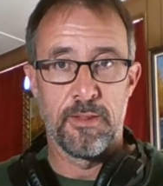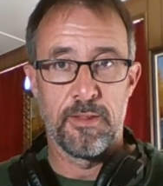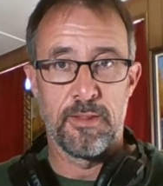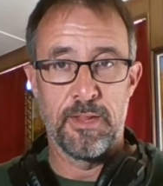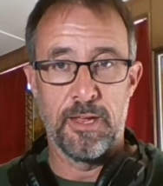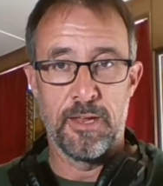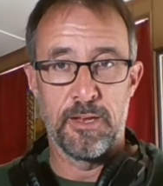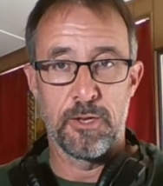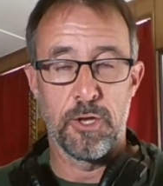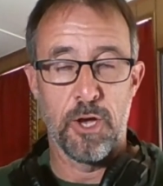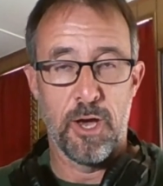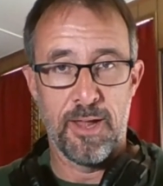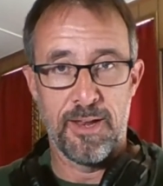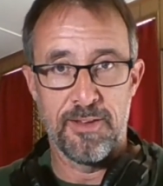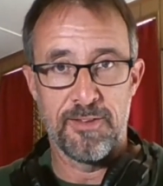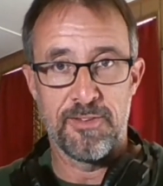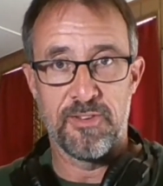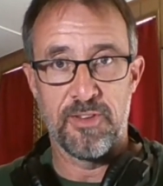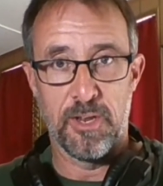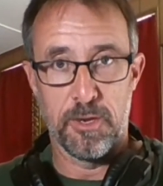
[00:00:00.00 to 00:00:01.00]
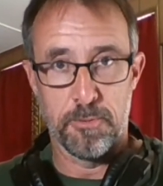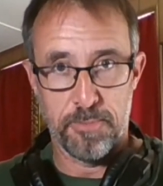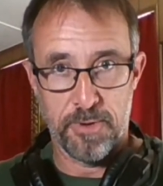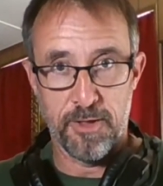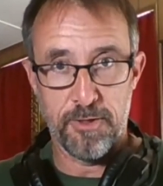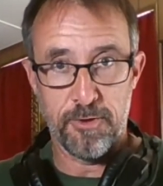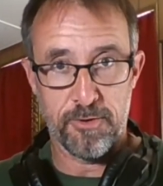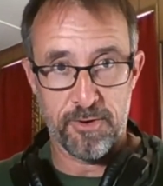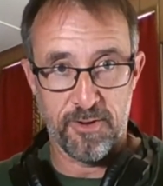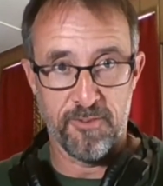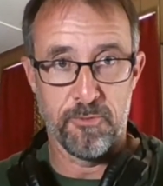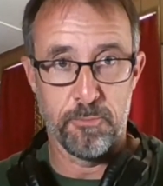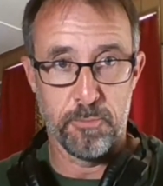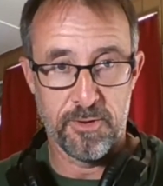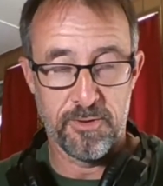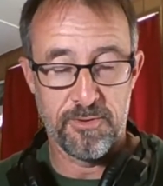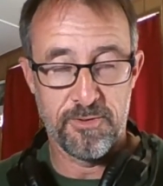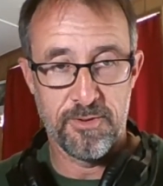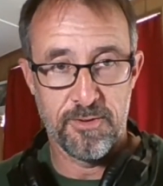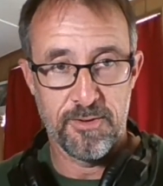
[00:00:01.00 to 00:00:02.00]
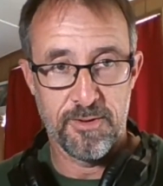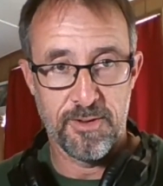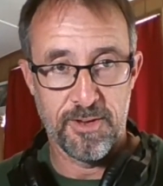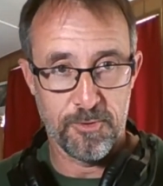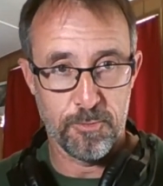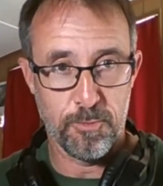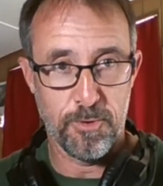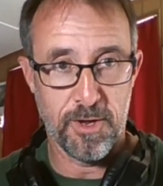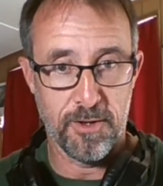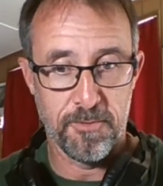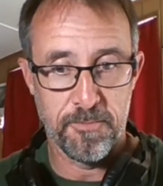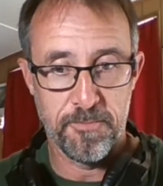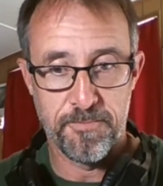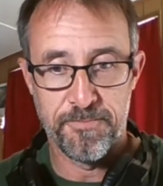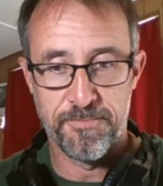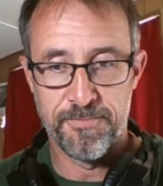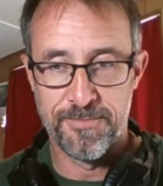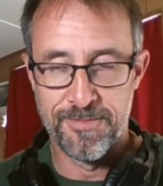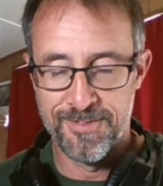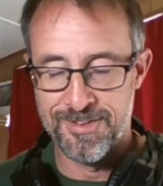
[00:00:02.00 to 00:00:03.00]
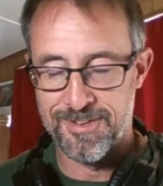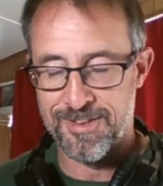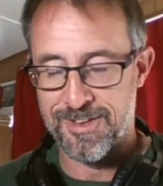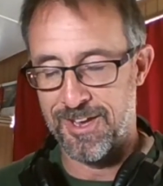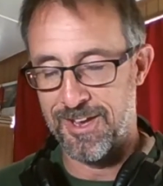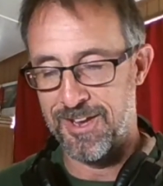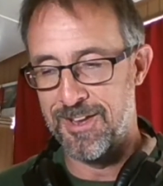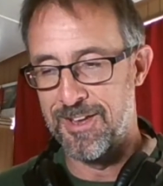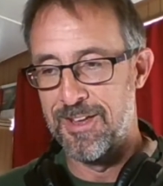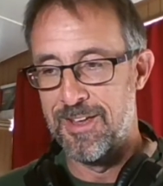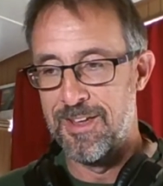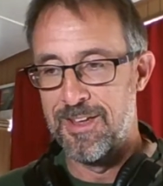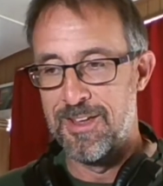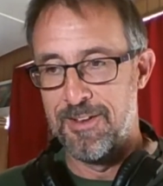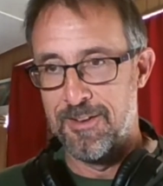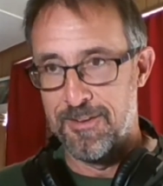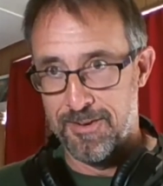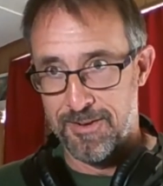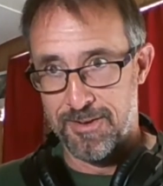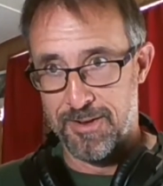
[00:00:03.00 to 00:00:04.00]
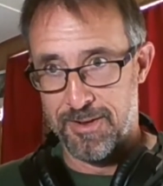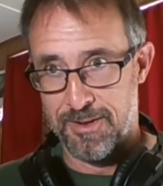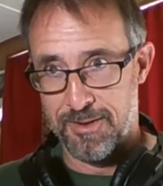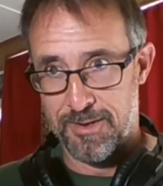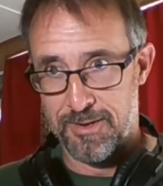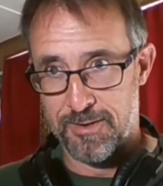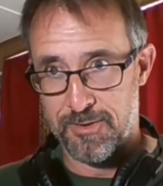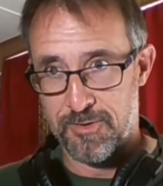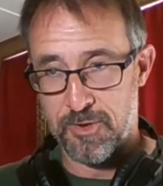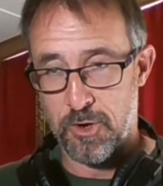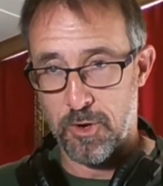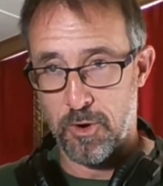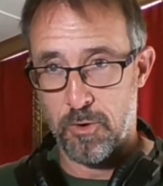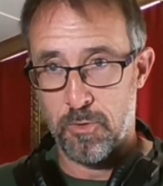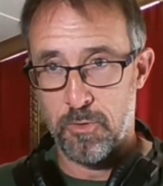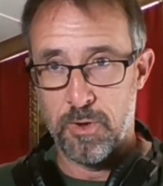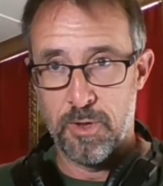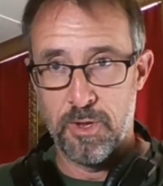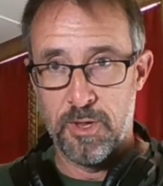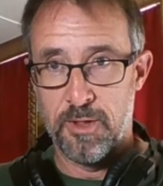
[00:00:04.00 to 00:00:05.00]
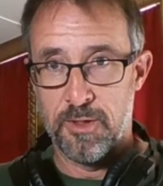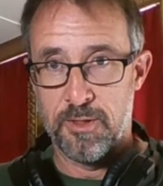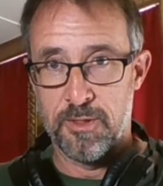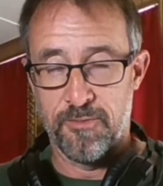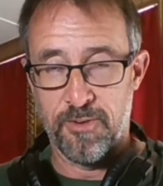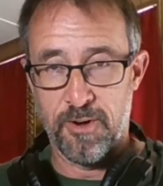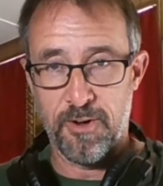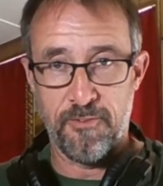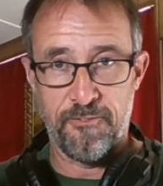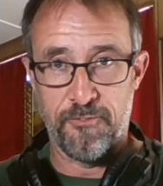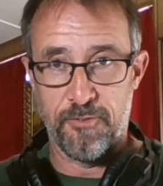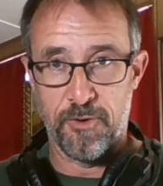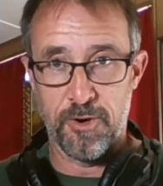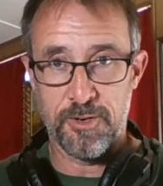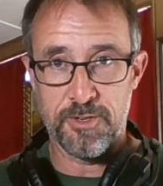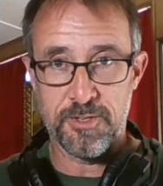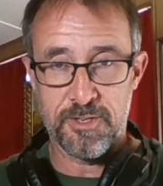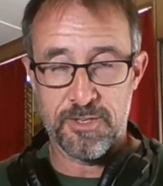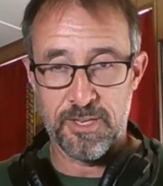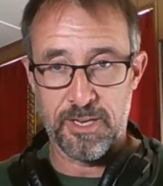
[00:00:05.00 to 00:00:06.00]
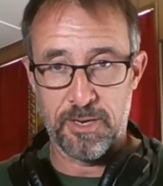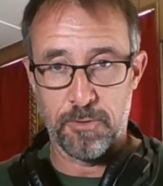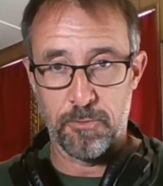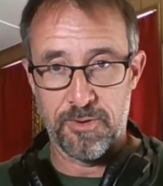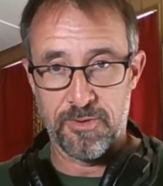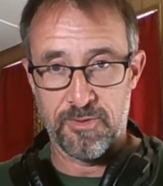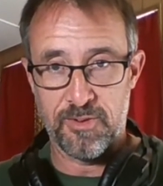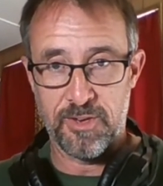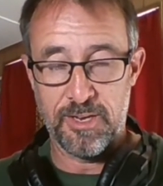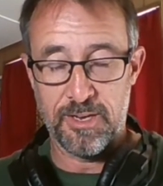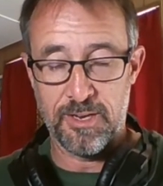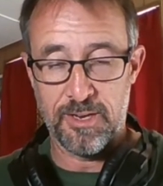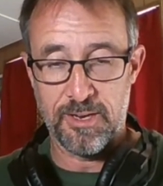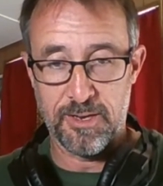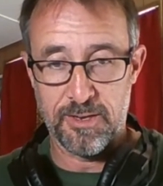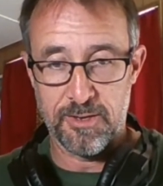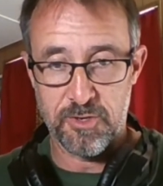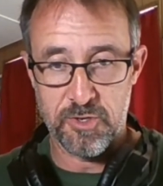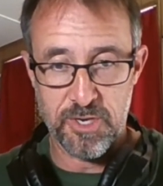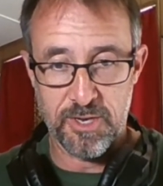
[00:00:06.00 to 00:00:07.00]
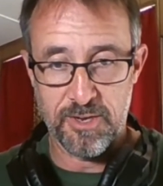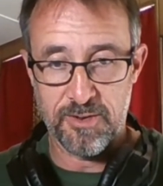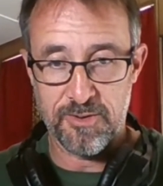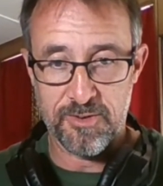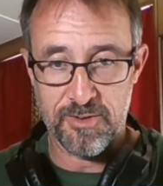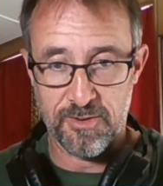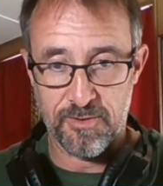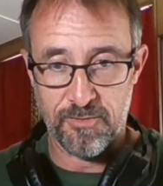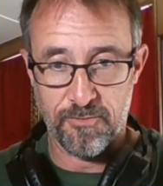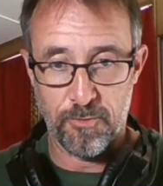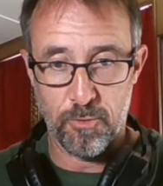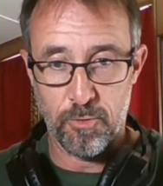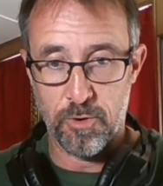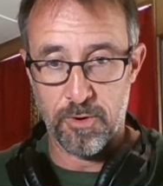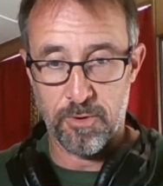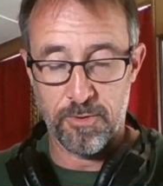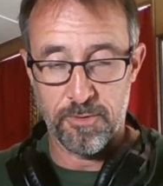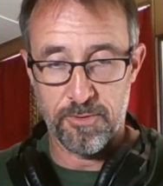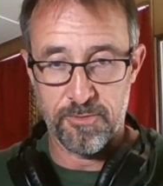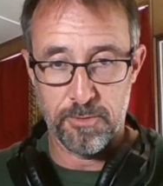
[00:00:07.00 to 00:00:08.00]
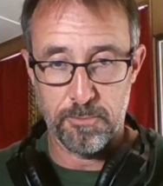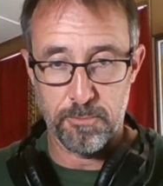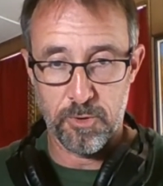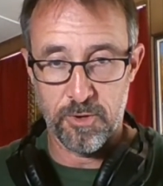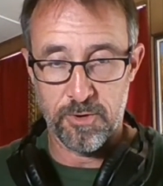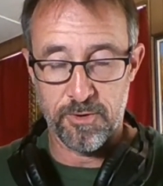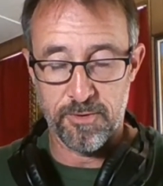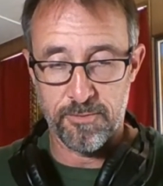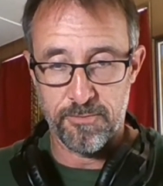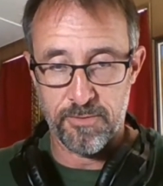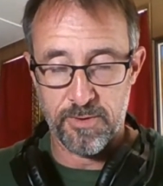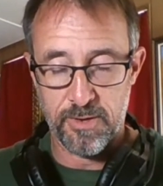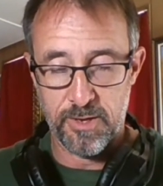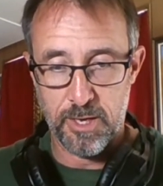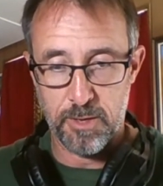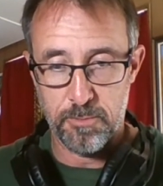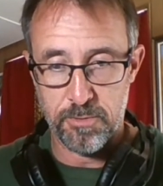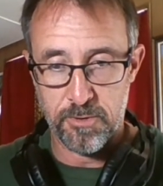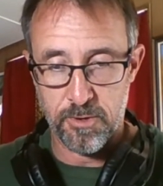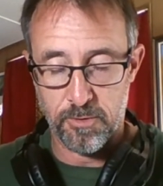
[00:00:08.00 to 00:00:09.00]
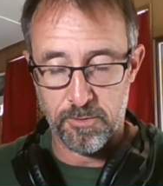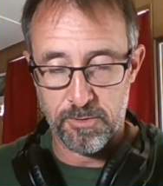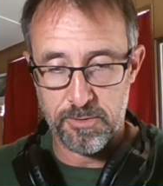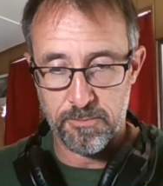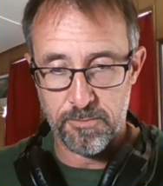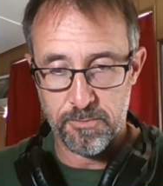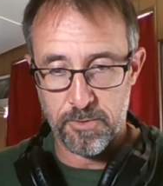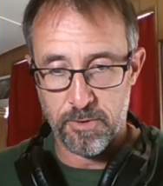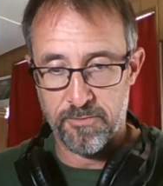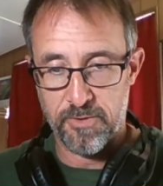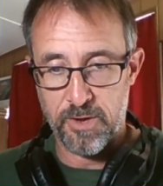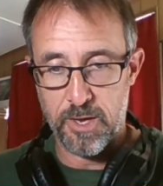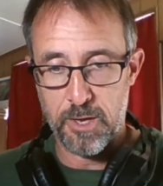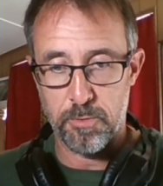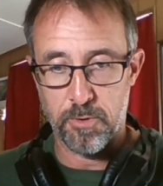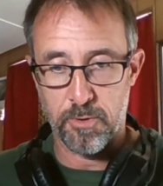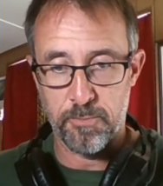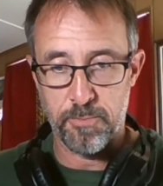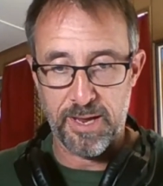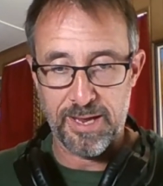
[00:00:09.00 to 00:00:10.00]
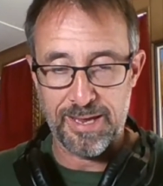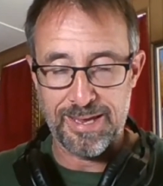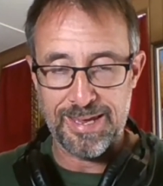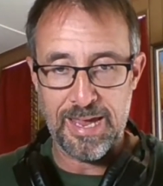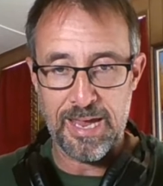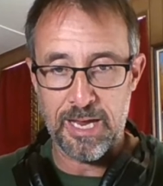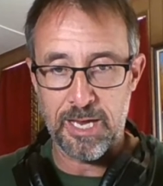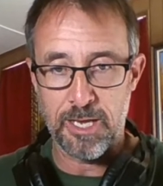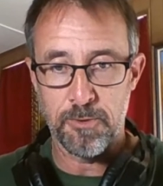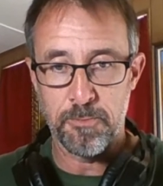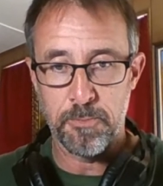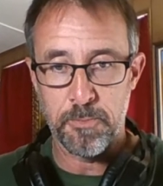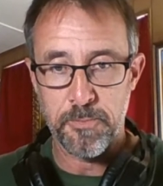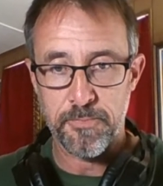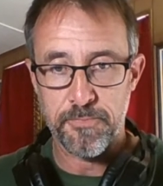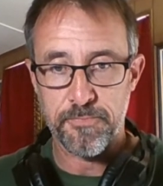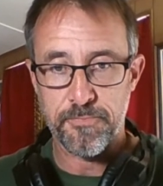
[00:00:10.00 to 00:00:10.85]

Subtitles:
then God has set up other governments as well. Okay, so the very first thing we see in Genesis 4 is the murder of Abel by Cain.